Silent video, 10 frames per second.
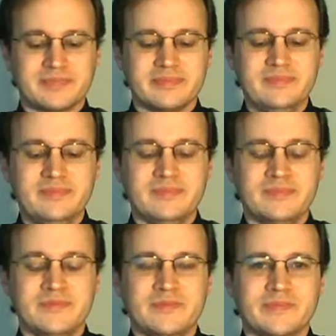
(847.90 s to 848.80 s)

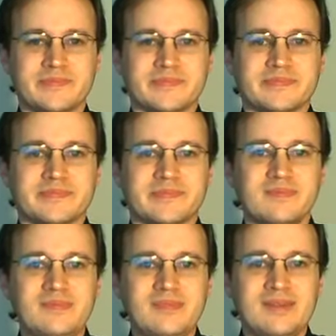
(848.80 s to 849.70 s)

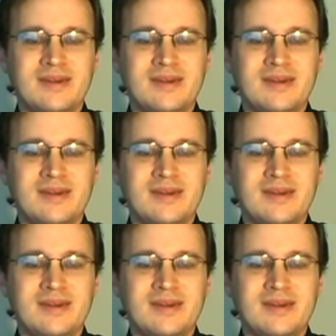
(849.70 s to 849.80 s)
Nothing is said.